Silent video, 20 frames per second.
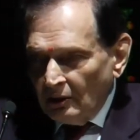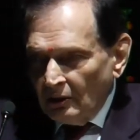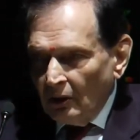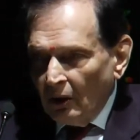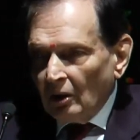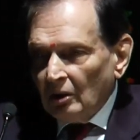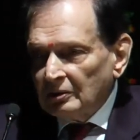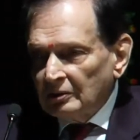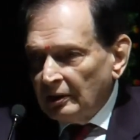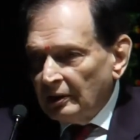
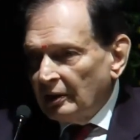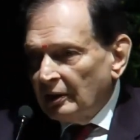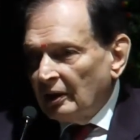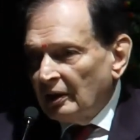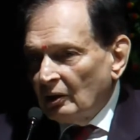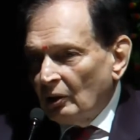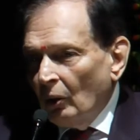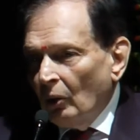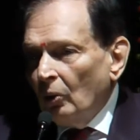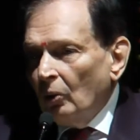doctor in
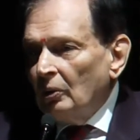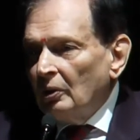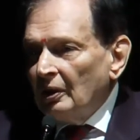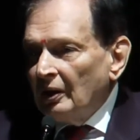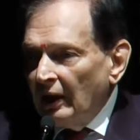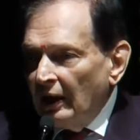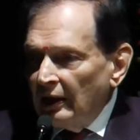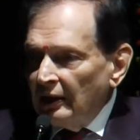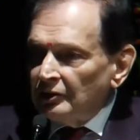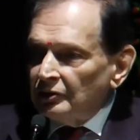an
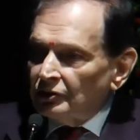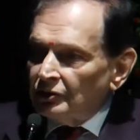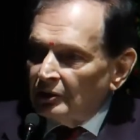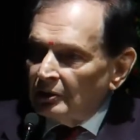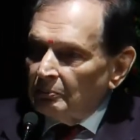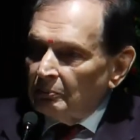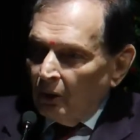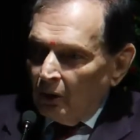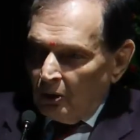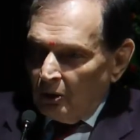old
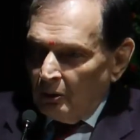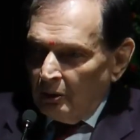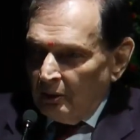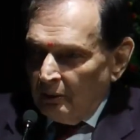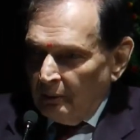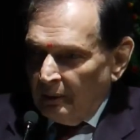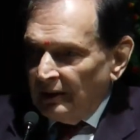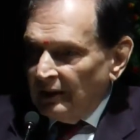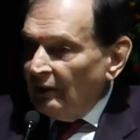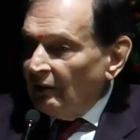ancient book
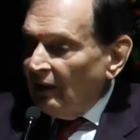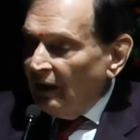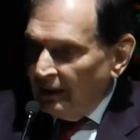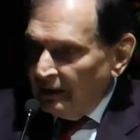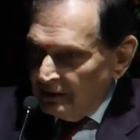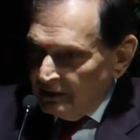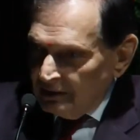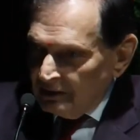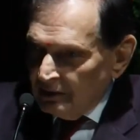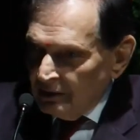when he
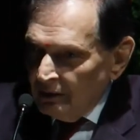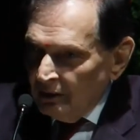writes,